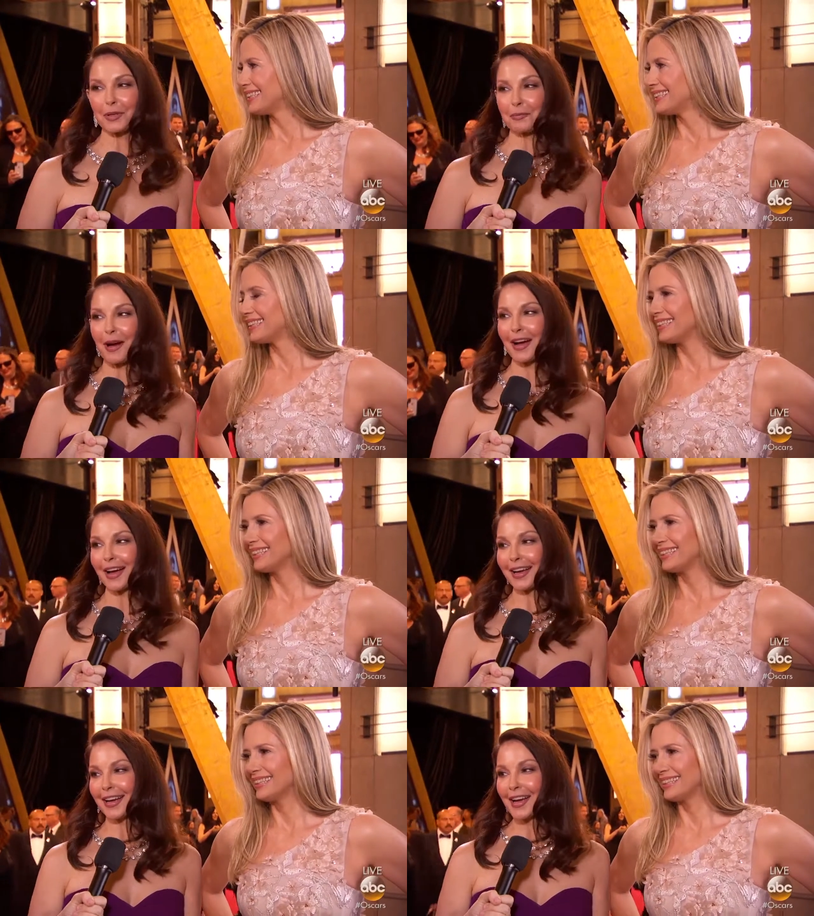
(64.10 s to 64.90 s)
Speaker 1: with
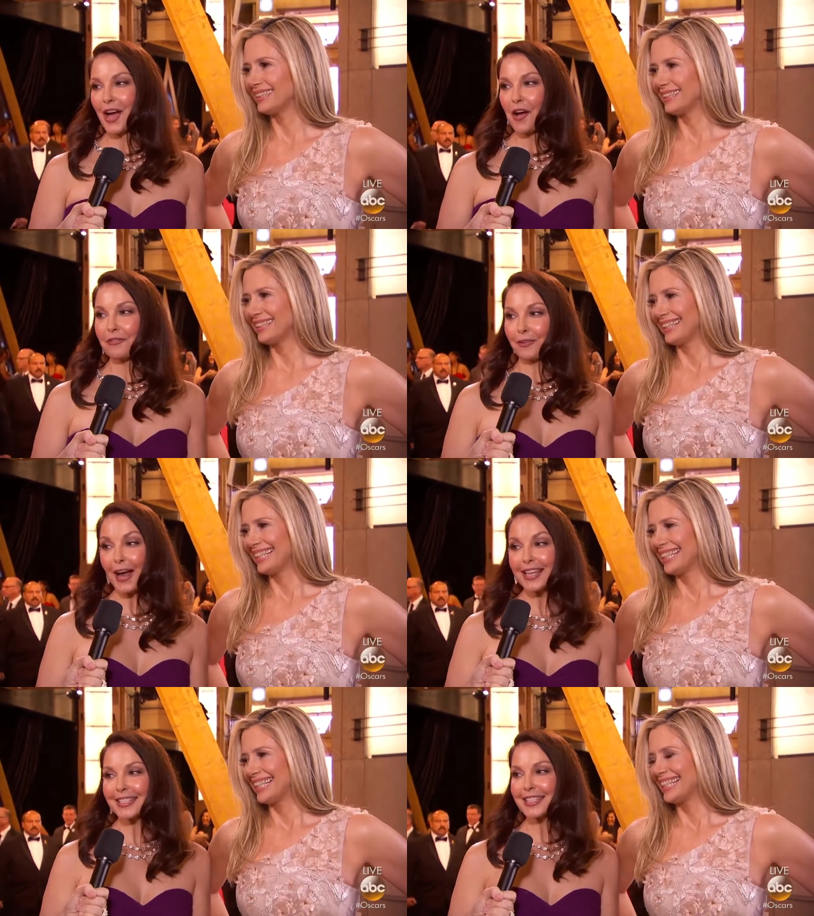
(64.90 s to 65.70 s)
my
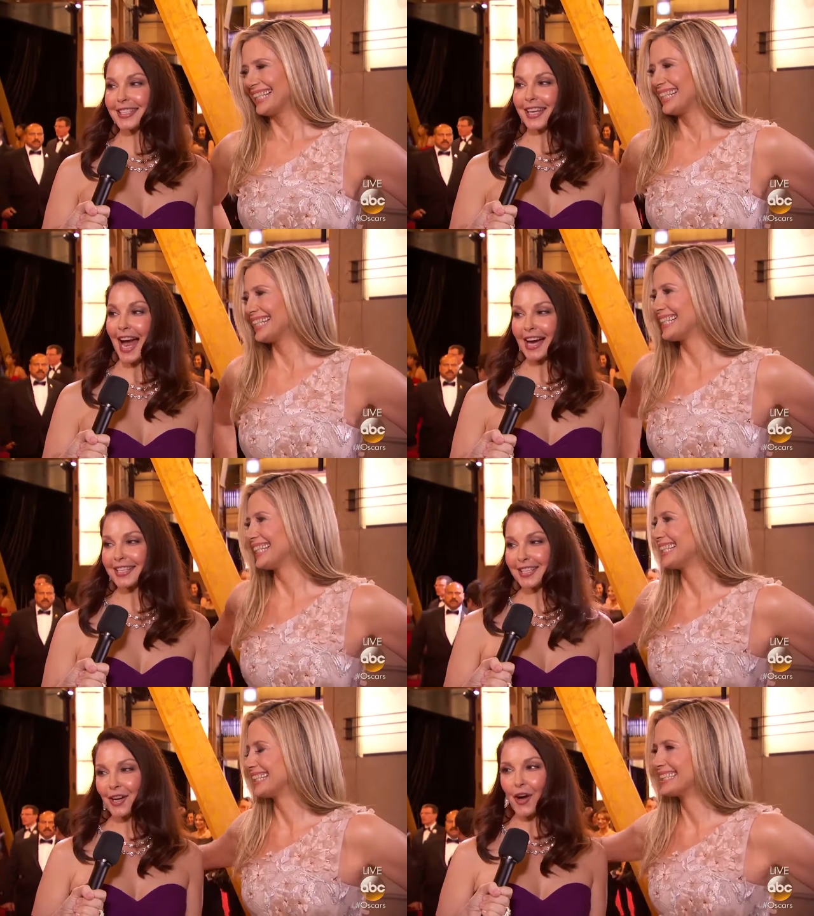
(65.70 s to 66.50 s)
friend and
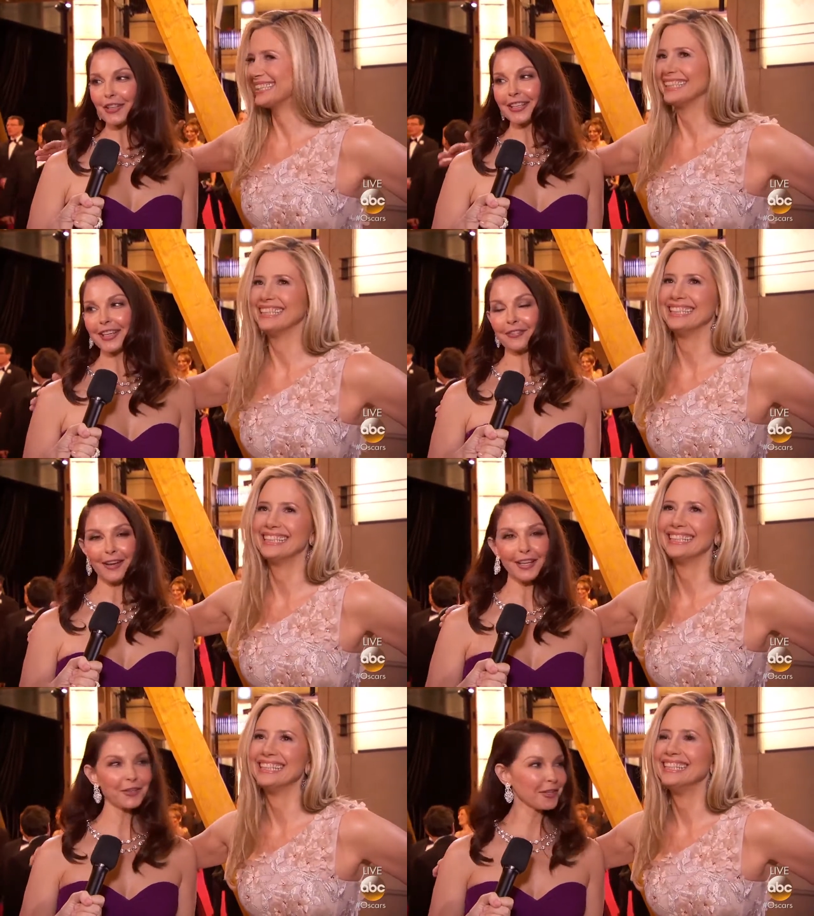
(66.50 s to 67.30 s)
acting colleague,
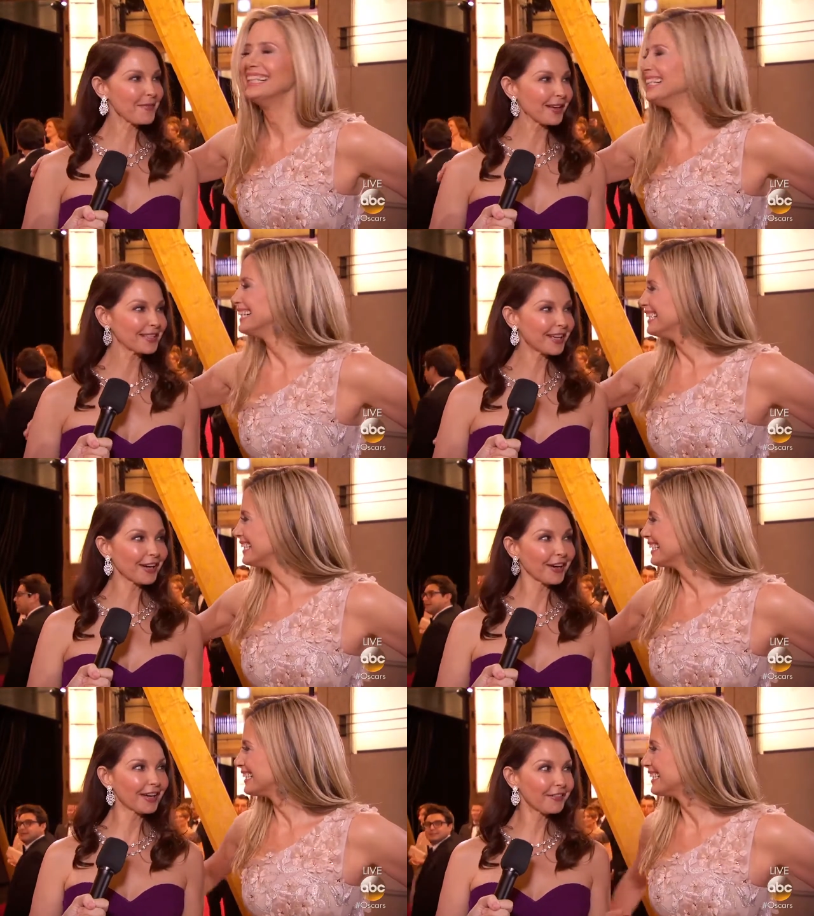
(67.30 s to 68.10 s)
fellow
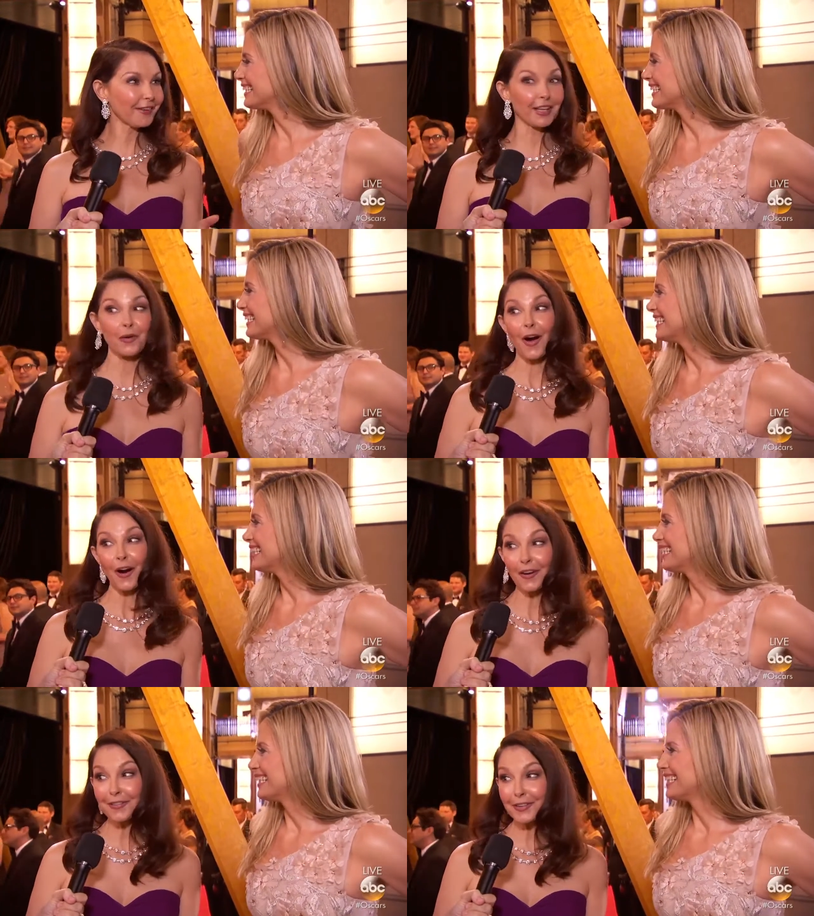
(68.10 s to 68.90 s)
humanitarian, fellow
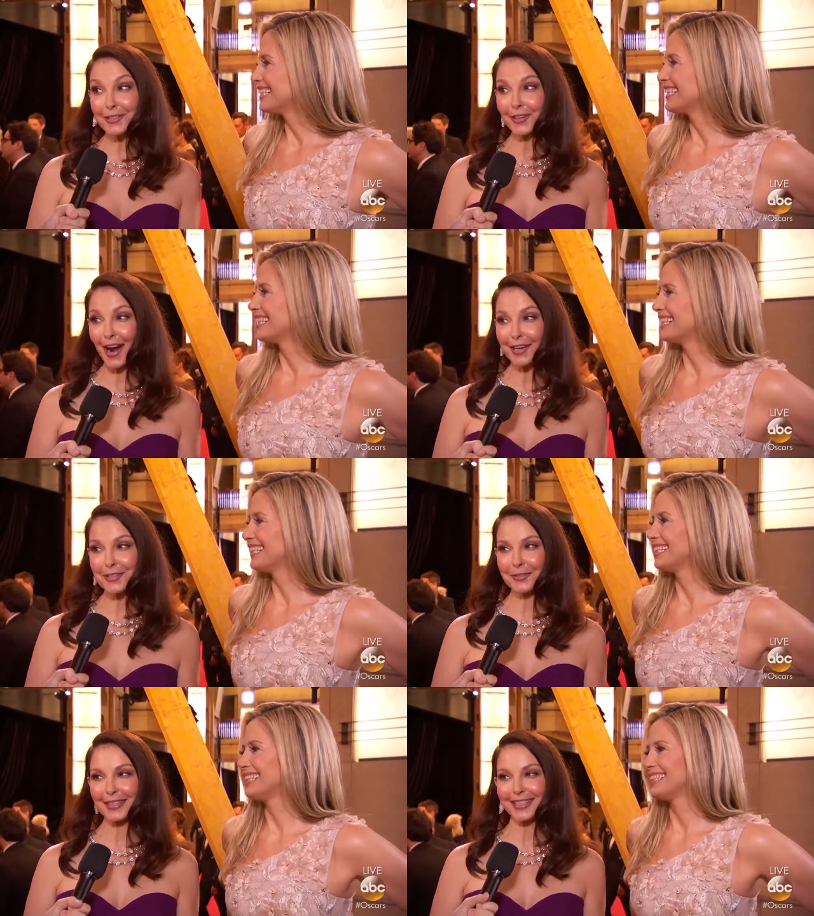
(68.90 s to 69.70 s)
Harvard
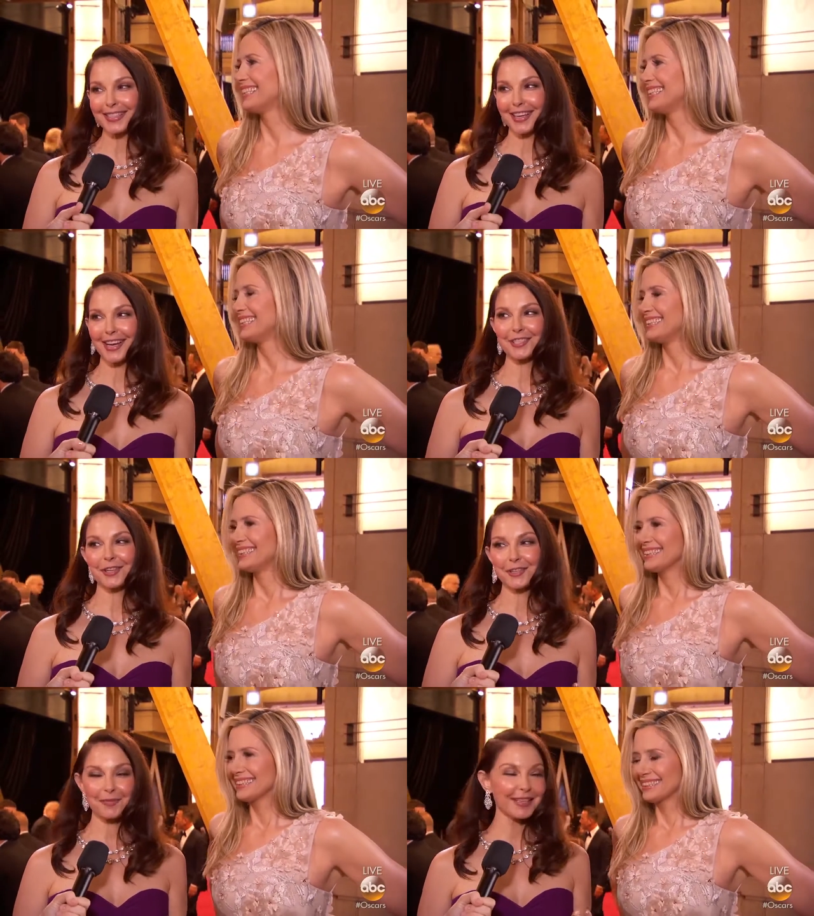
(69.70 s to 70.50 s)
graduate. I
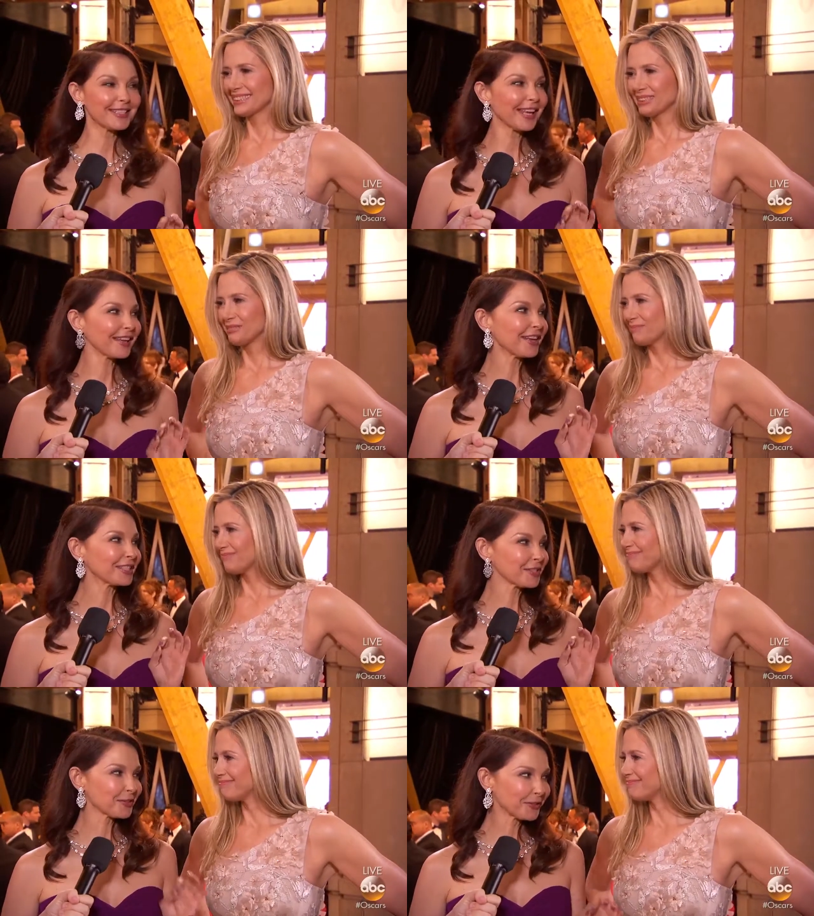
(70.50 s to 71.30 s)
chose my date
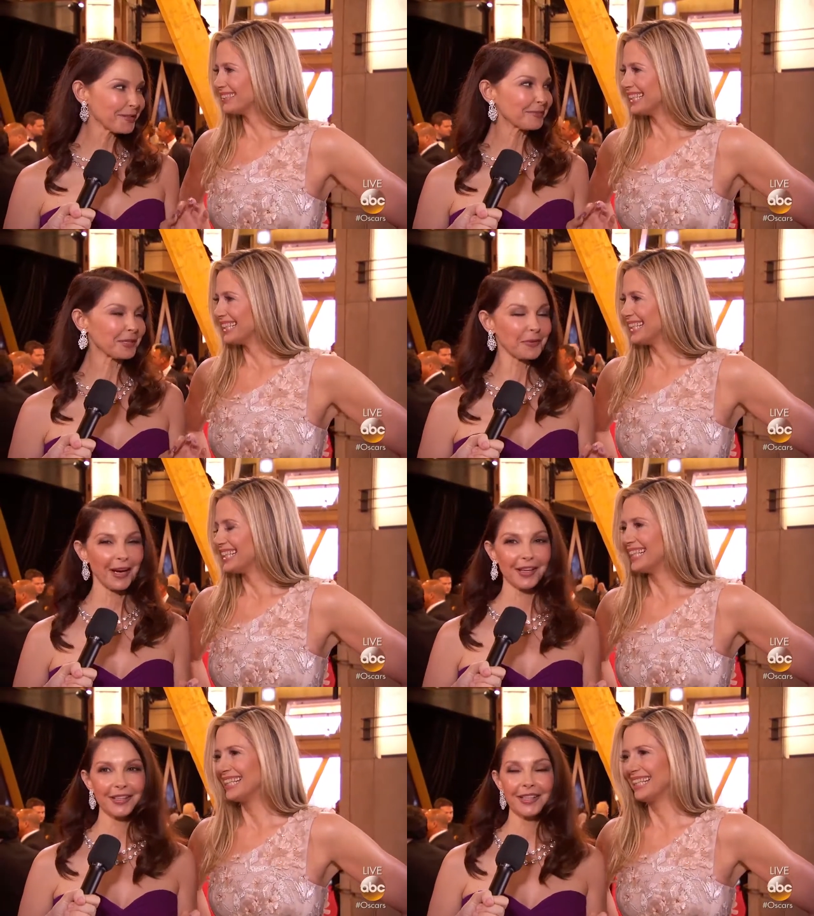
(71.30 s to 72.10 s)
extremely
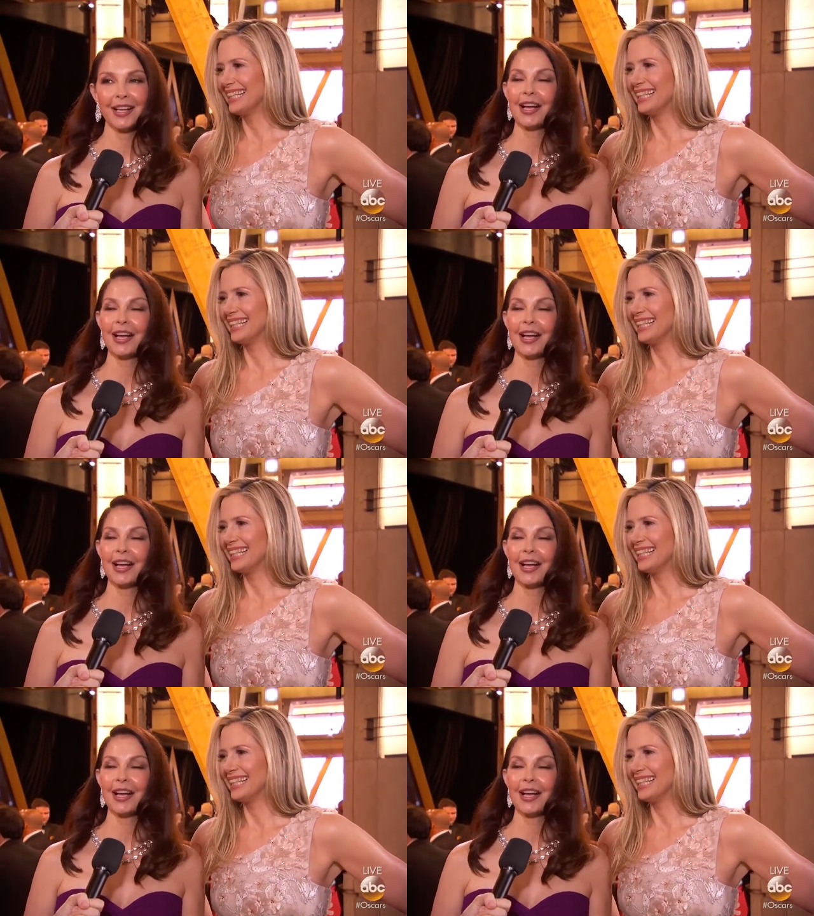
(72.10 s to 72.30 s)
well.